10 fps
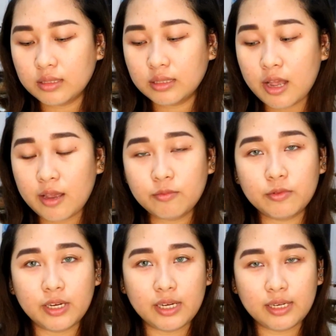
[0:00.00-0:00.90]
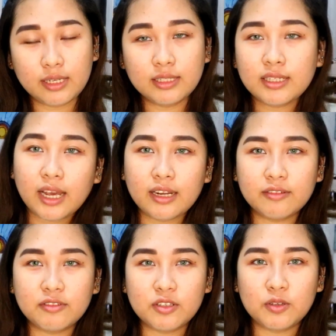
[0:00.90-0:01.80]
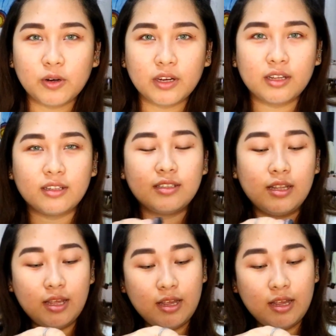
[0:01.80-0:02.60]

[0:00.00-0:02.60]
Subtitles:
lime green kind of tutorial